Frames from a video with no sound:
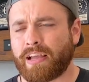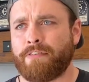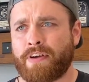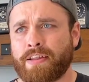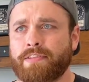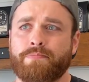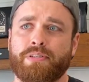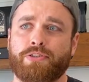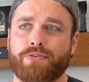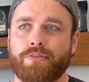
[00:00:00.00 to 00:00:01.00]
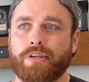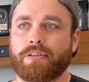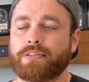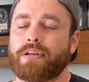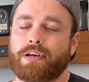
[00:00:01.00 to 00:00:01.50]
I find that to be true during
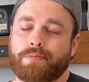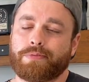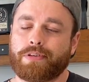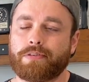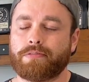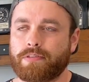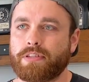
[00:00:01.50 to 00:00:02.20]
this time. So.